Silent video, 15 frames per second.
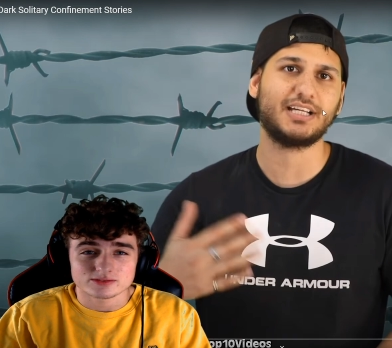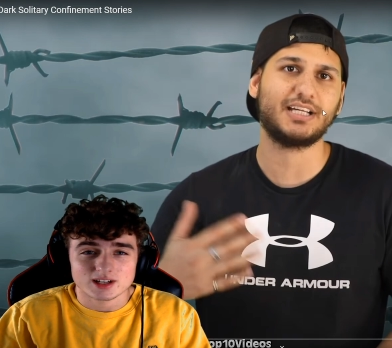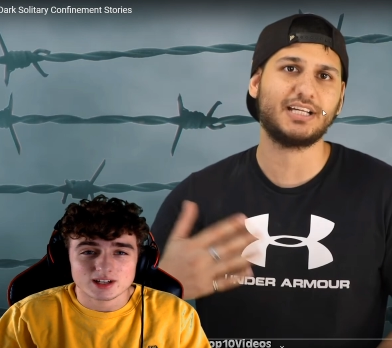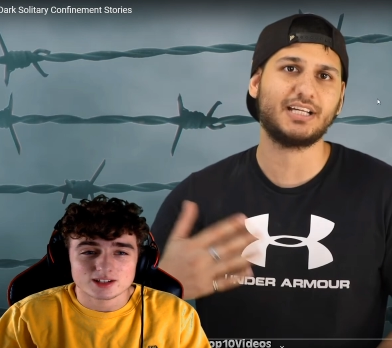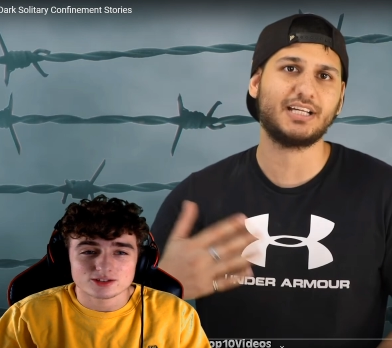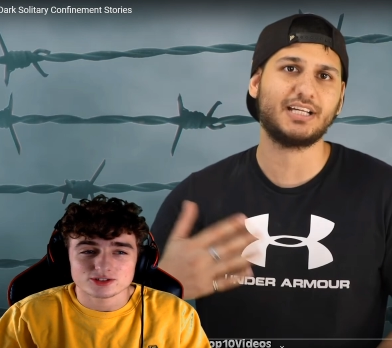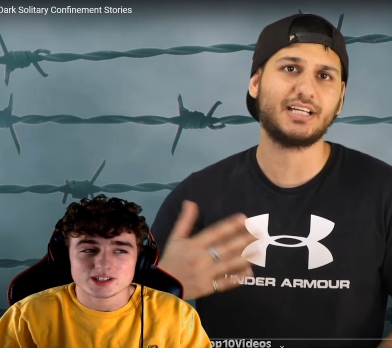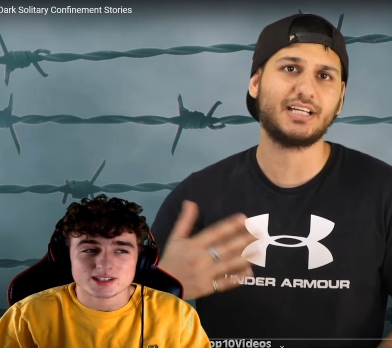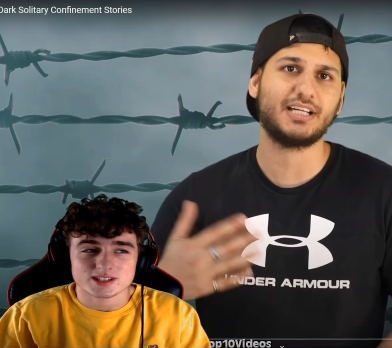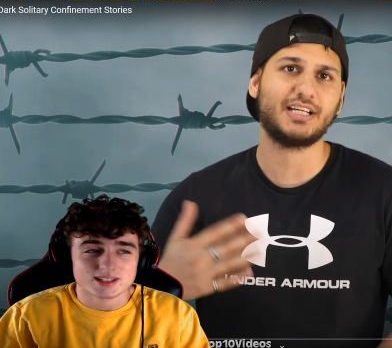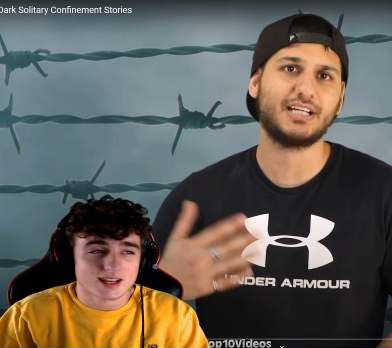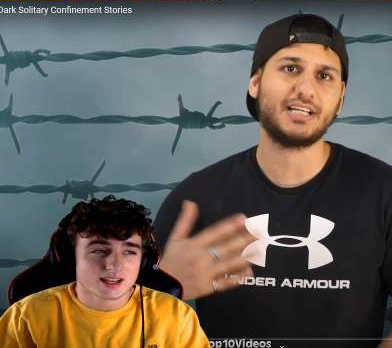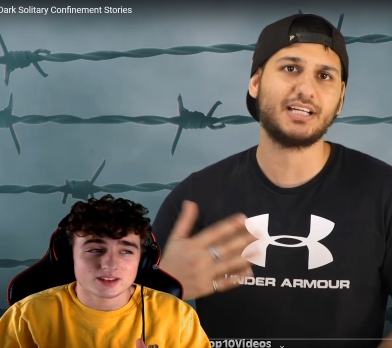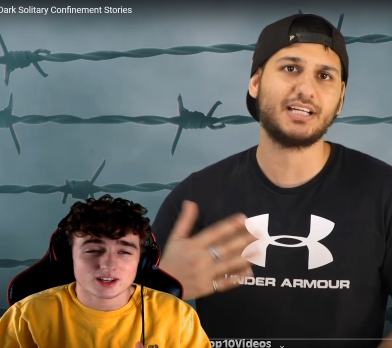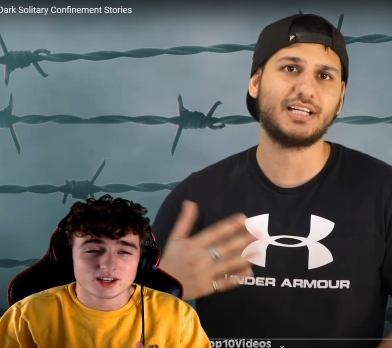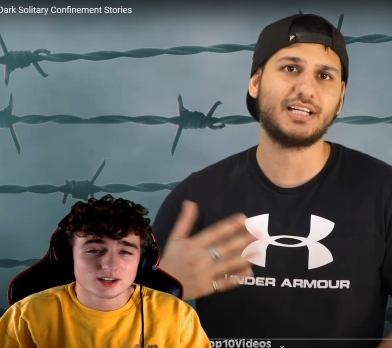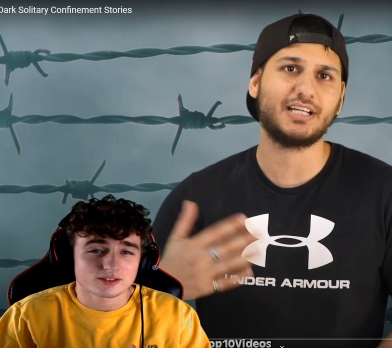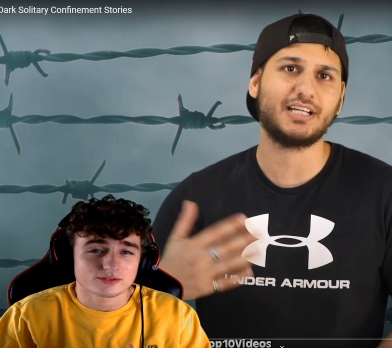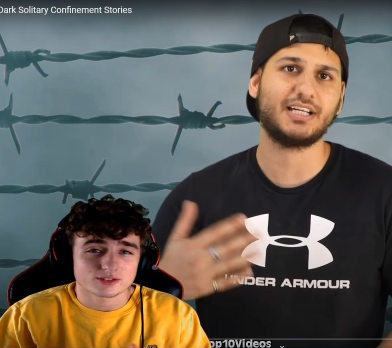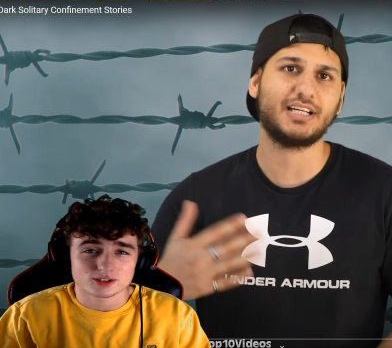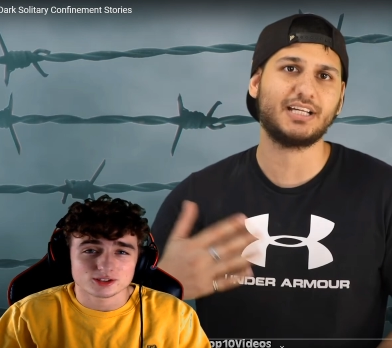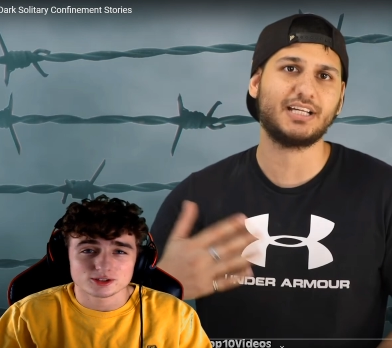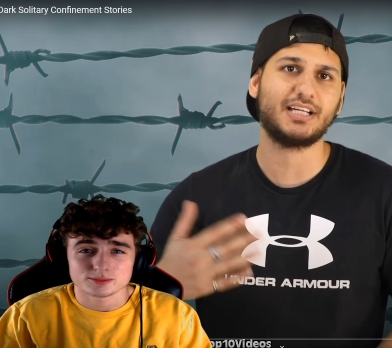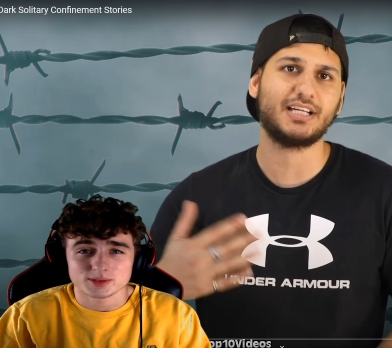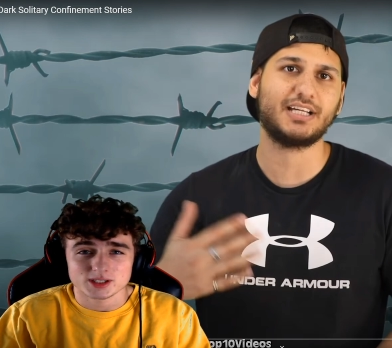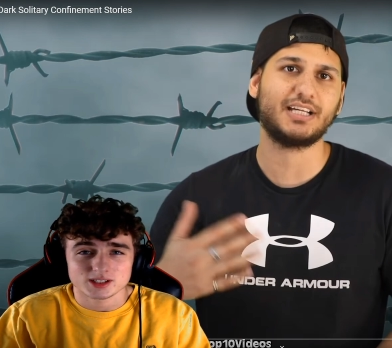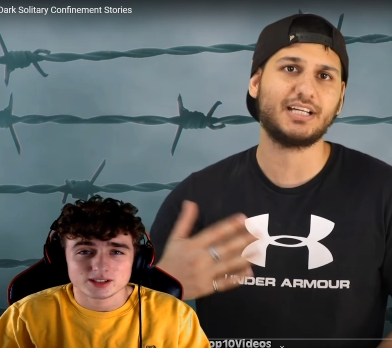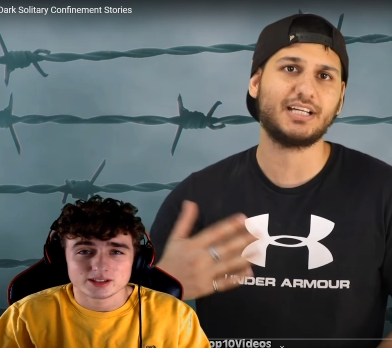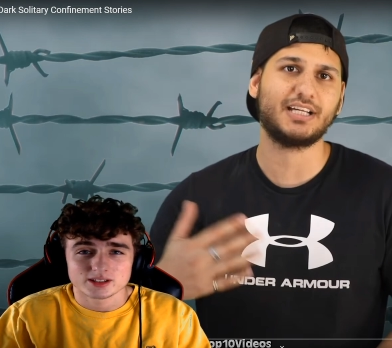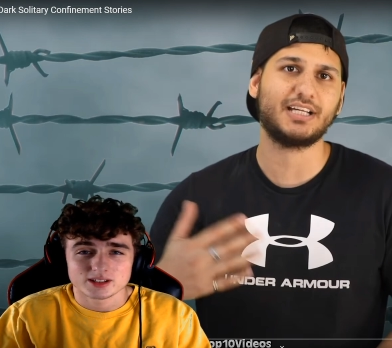Speaker 1: and you just stay in there for a little bit?
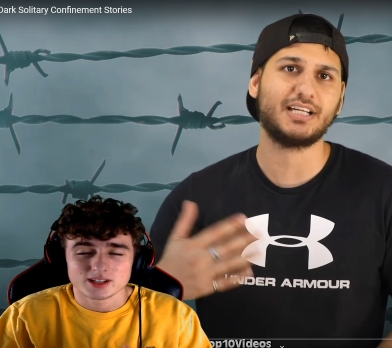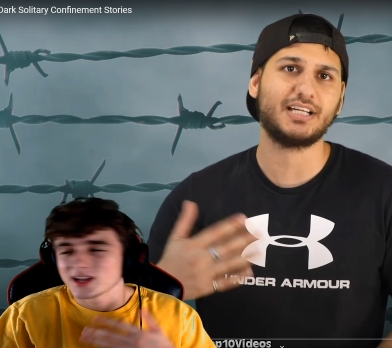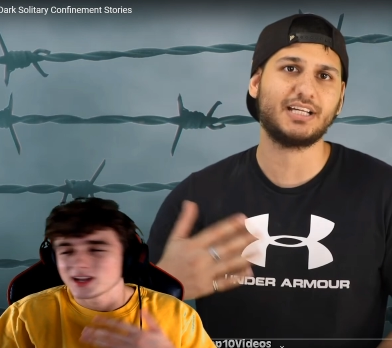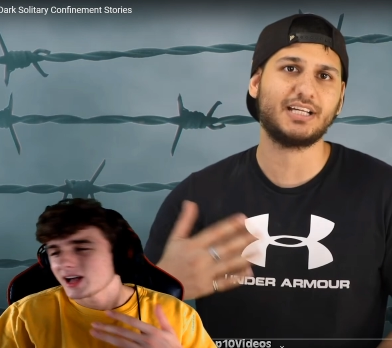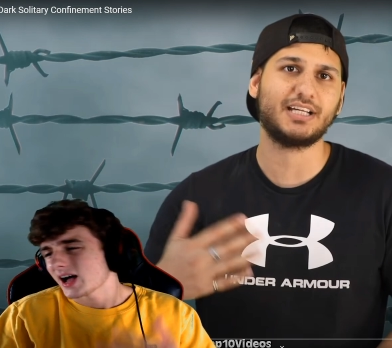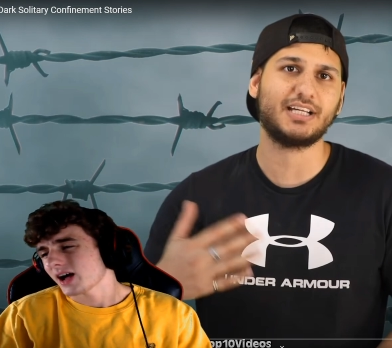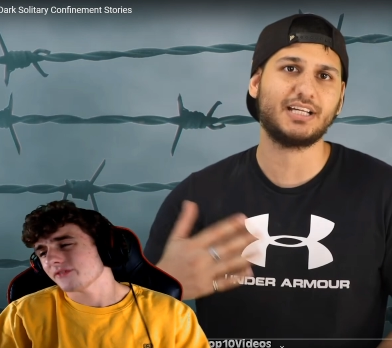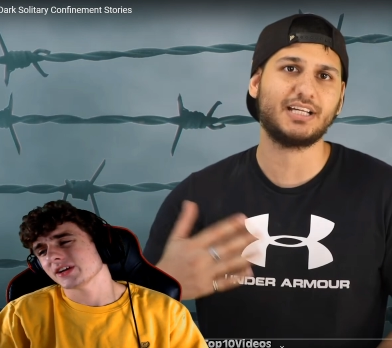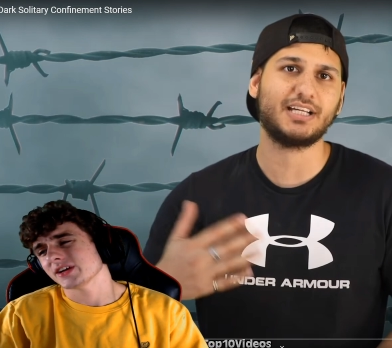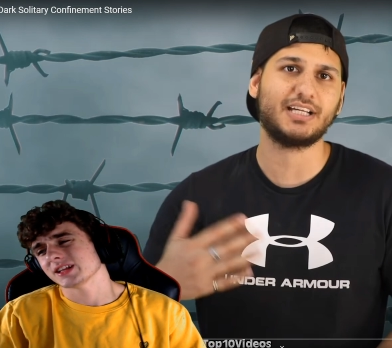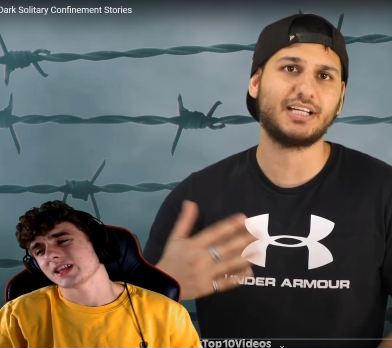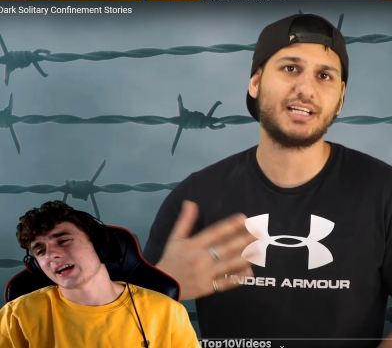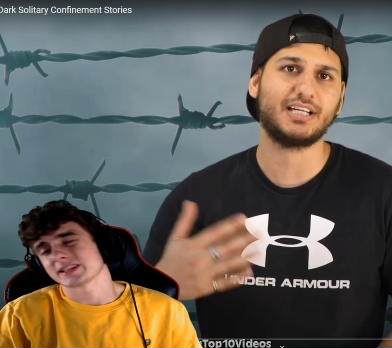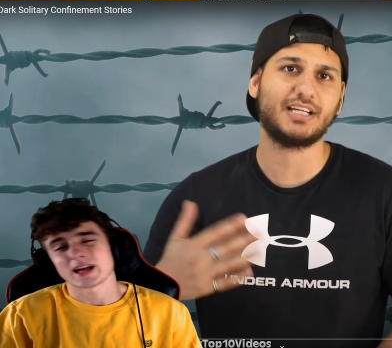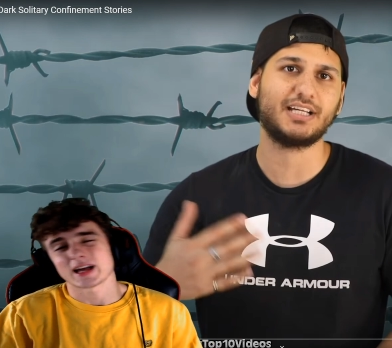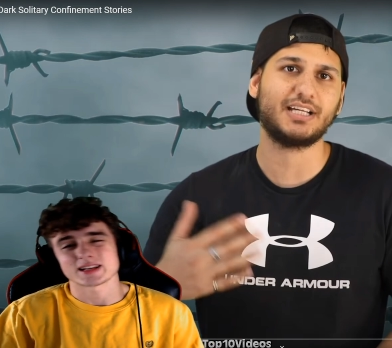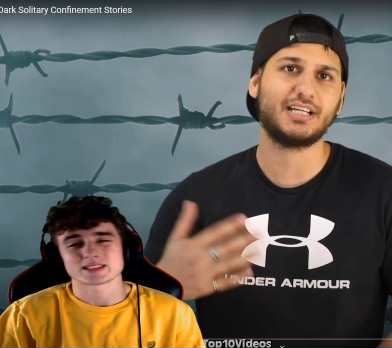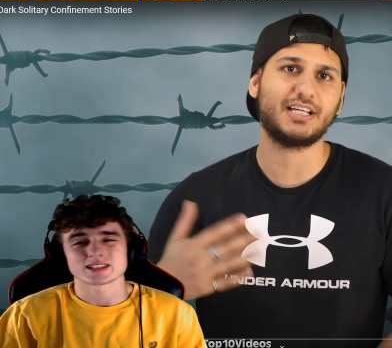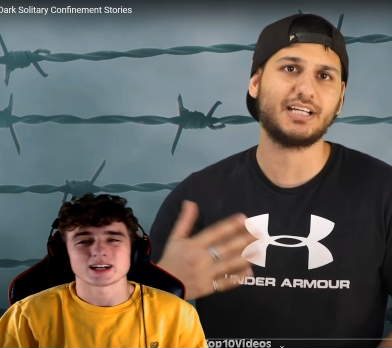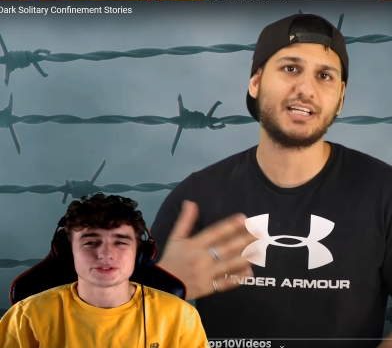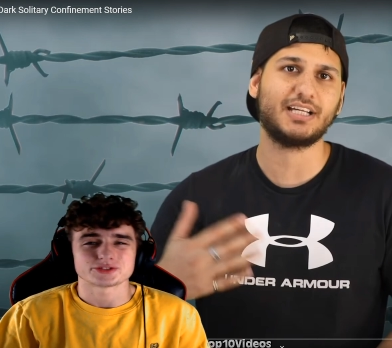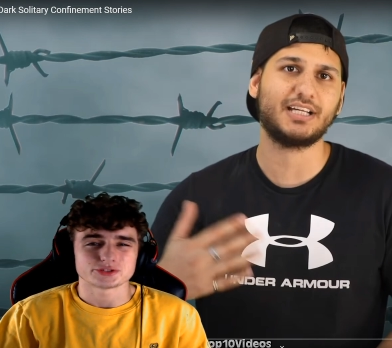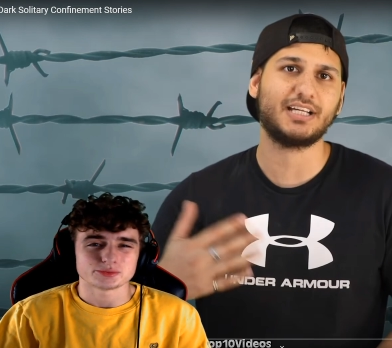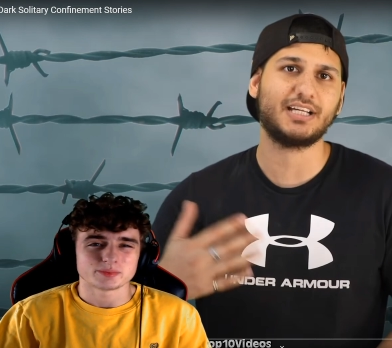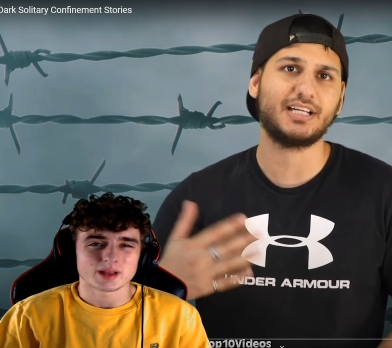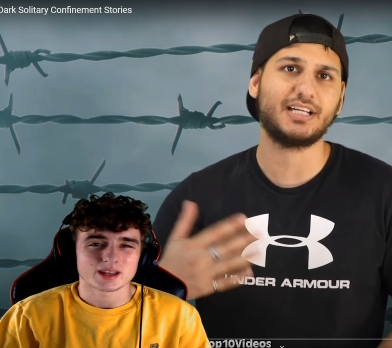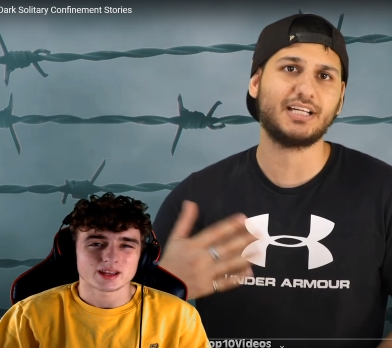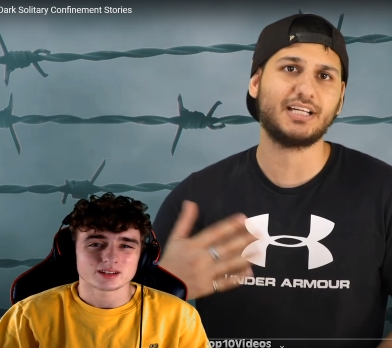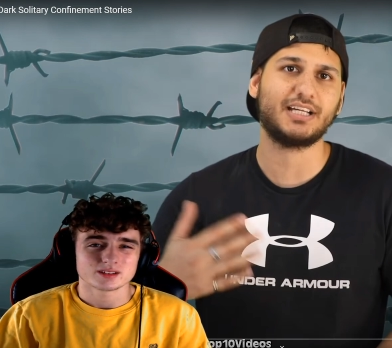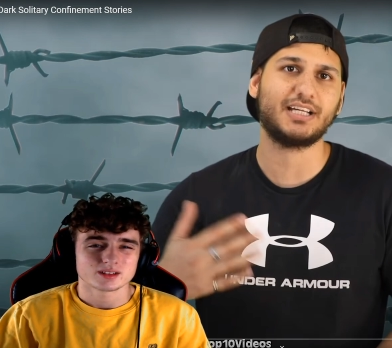I feel like that's not too bad.